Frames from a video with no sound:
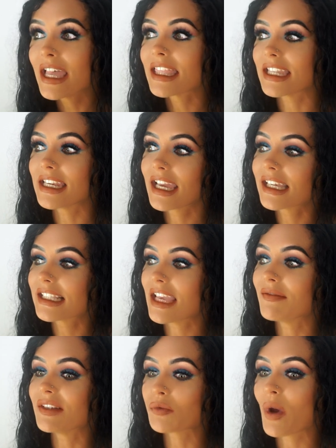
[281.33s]
The
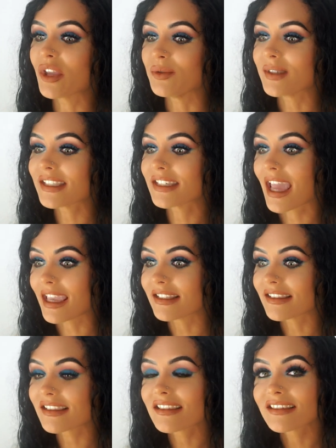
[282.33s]
negative is where you stay
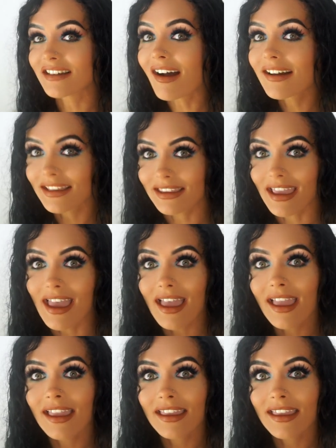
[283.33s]
stuck there,